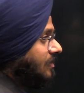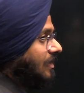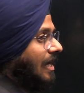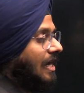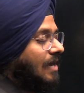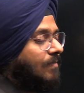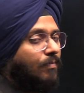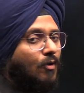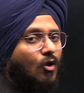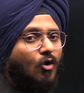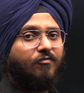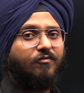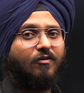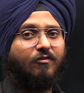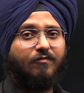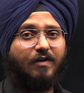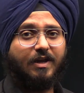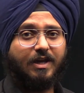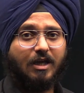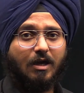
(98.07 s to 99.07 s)
type of
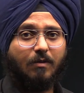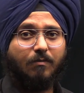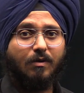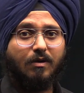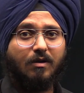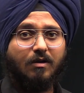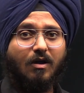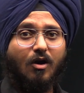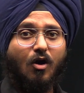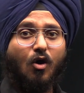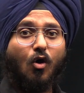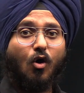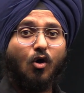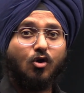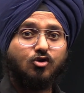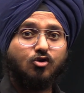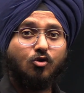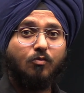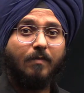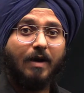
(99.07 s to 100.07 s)
a variable
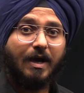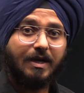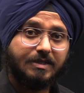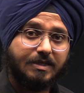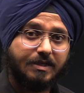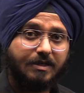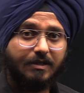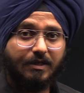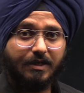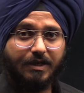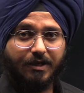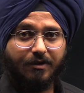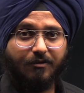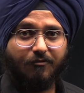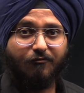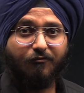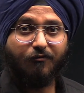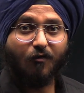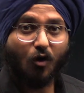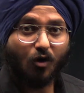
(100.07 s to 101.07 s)
automatically
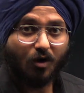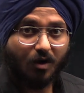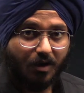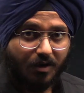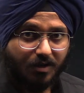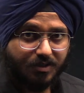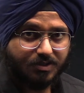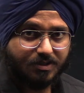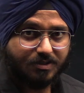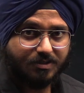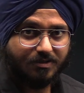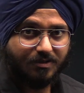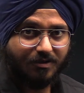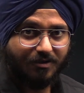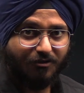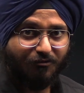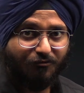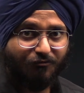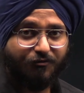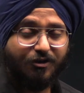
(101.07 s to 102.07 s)
for us.
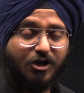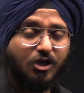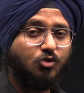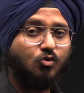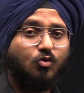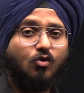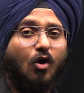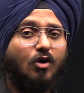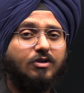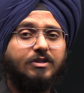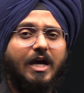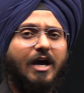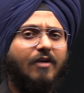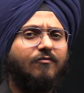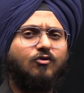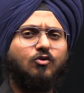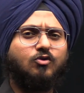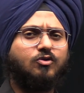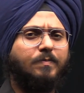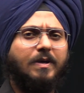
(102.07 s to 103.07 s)
We do not
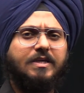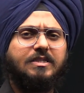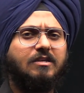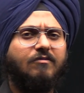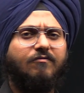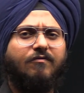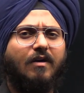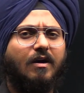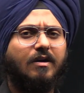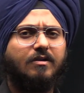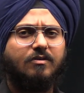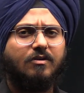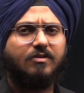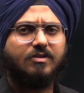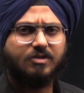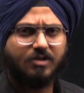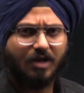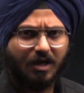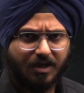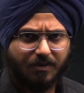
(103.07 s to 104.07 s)
have to specify the
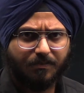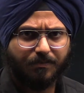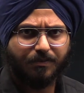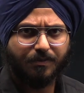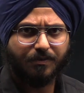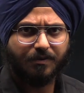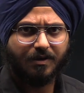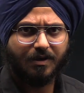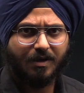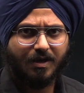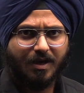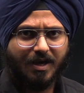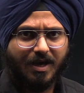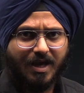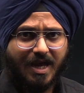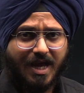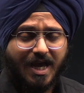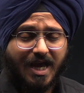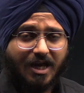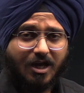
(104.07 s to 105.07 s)
type.
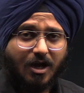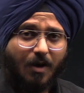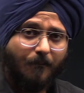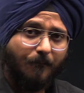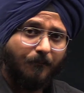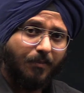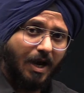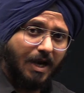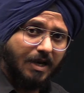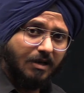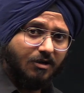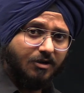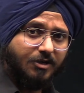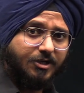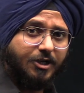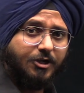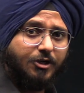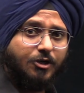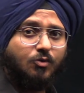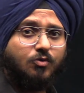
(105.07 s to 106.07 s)
Compiler
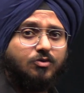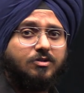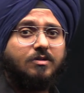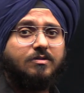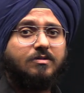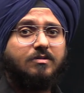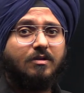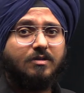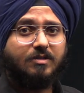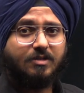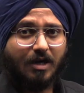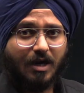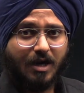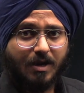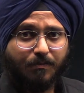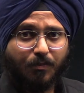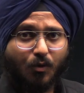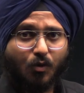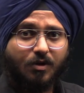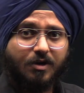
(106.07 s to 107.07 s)
deduces the
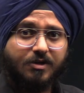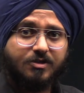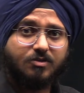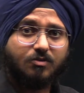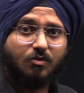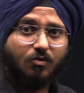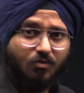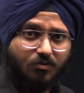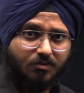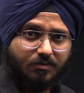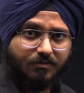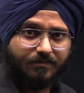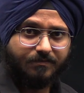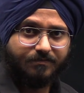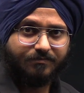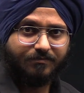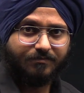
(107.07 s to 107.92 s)
type on its own,